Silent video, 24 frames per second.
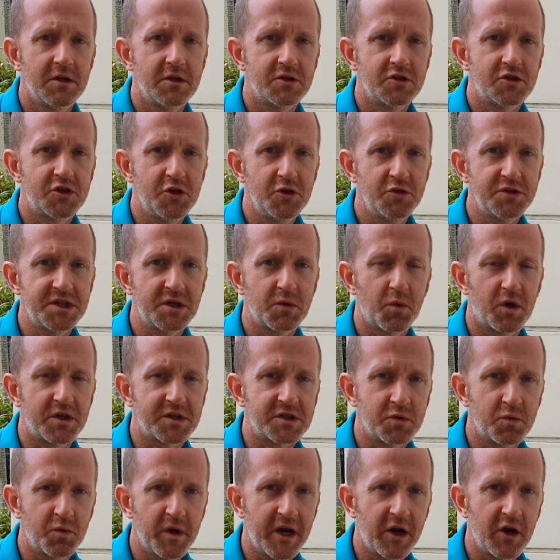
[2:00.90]
Choosing what
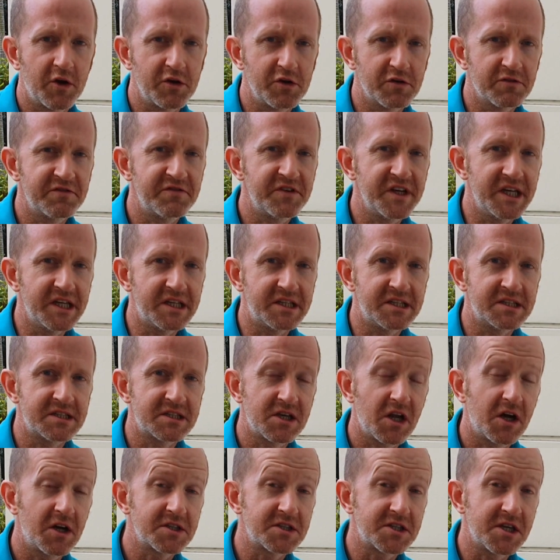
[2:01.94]
to wear on your feet is
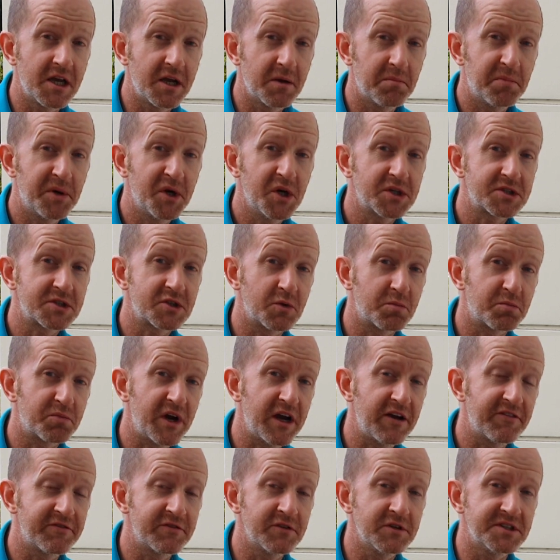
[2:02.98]
largely a personal
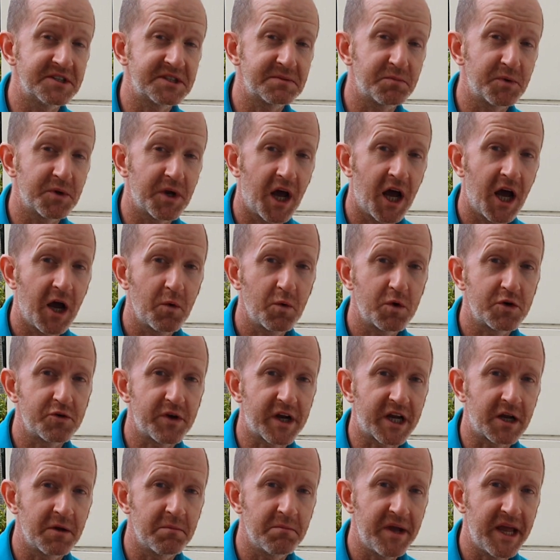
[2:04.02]
preference, but I would
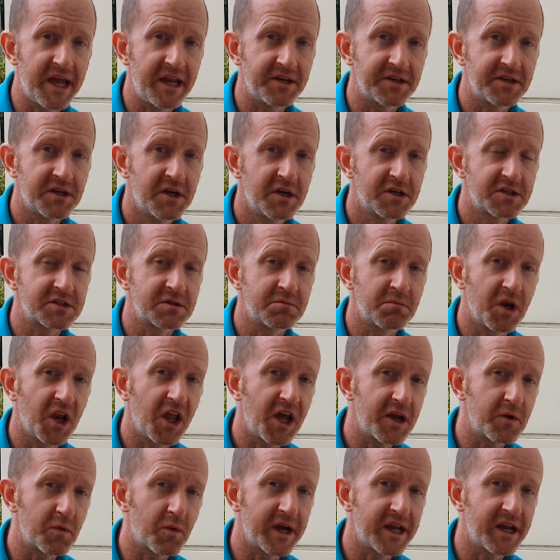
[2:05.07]
recommend some
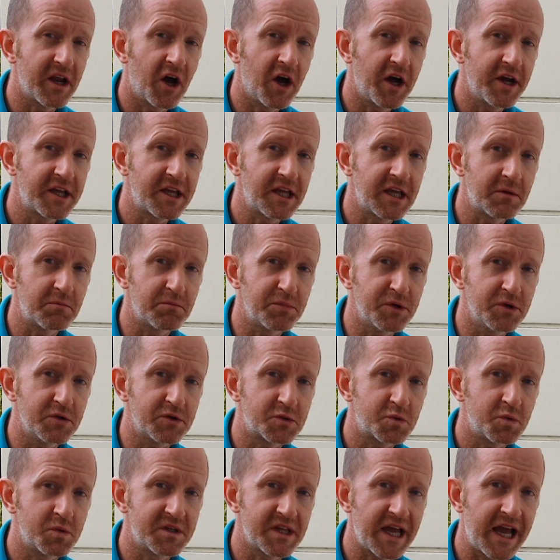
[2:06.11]
lightweight hiking
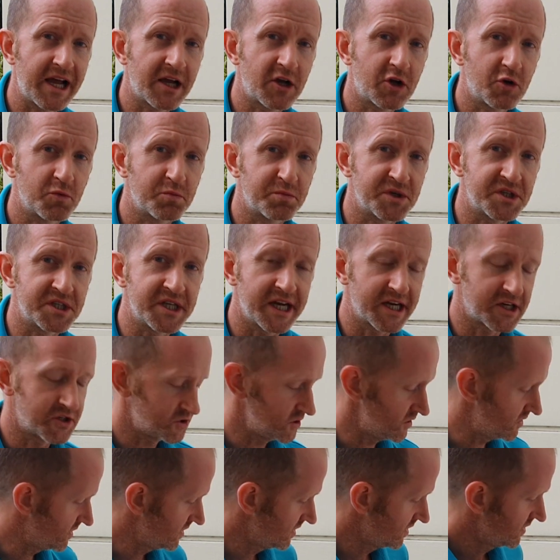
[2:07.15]
boots with ankle
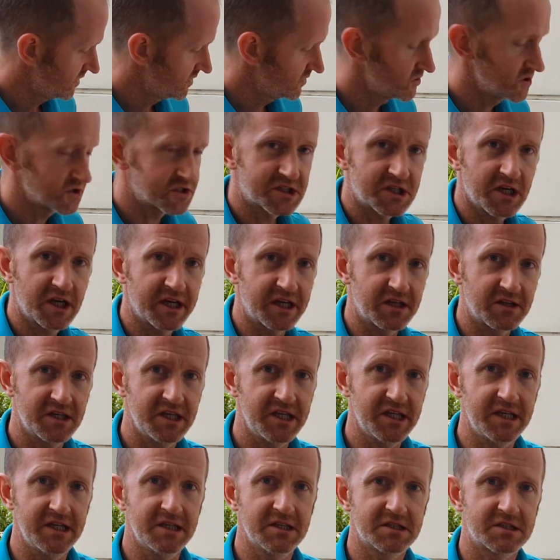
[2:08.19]
protection, just like
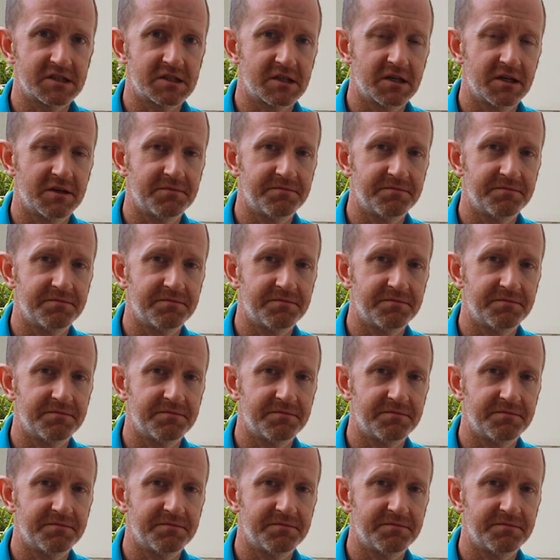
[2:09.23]
these.